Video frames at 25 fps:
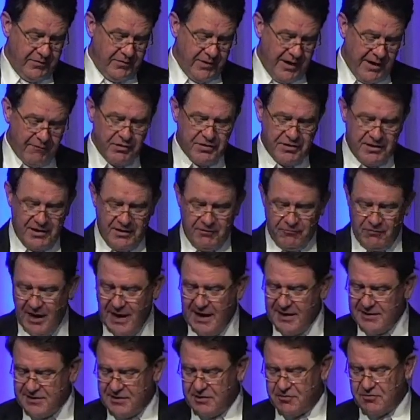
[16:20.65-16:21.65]
everything
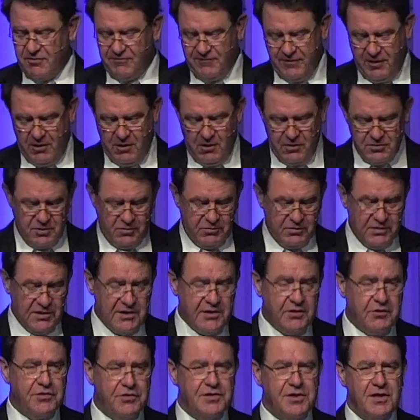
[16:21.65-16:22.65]
rises or falls on
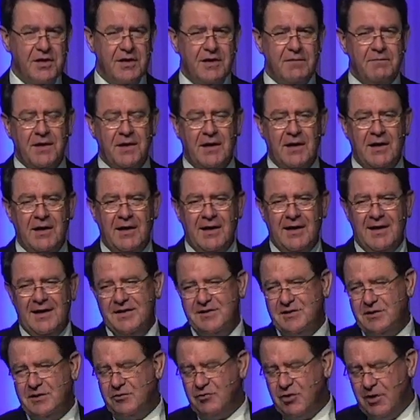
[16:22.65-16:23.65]
leadership.
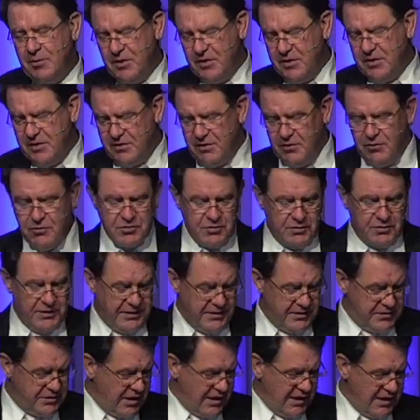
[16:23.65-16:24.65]
It's attributed
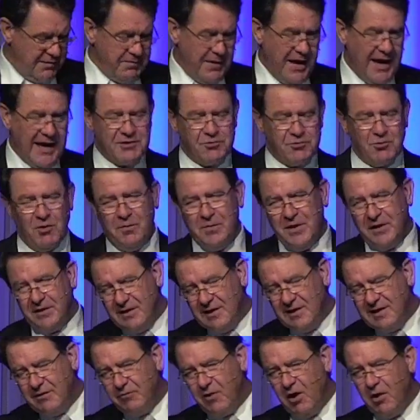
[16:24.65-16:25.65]
usually to John Maxwell, but
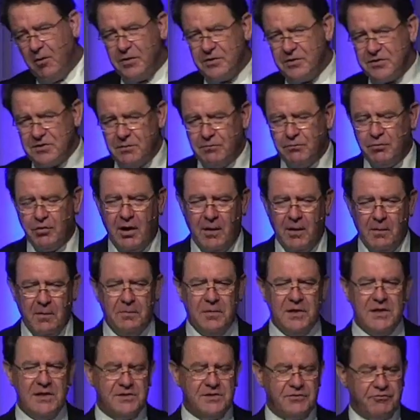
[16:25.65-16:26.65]
Lee Roberson
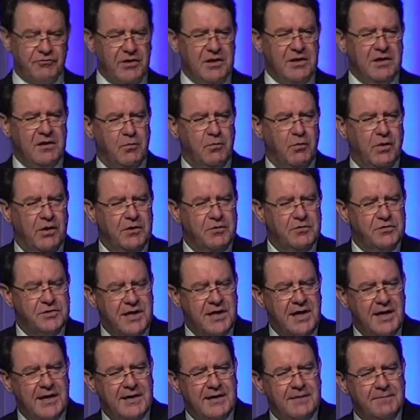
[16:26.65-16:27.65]
probably is really the one who
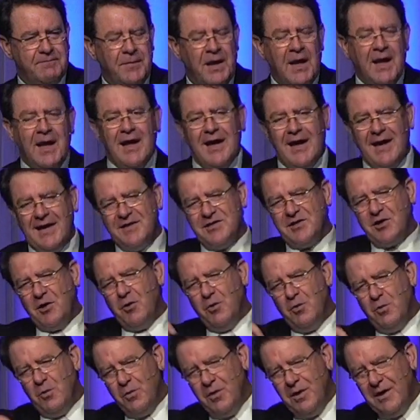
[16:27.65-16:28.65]
said it. And
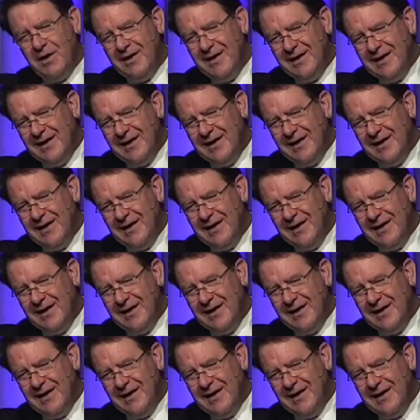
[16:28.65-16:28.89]
so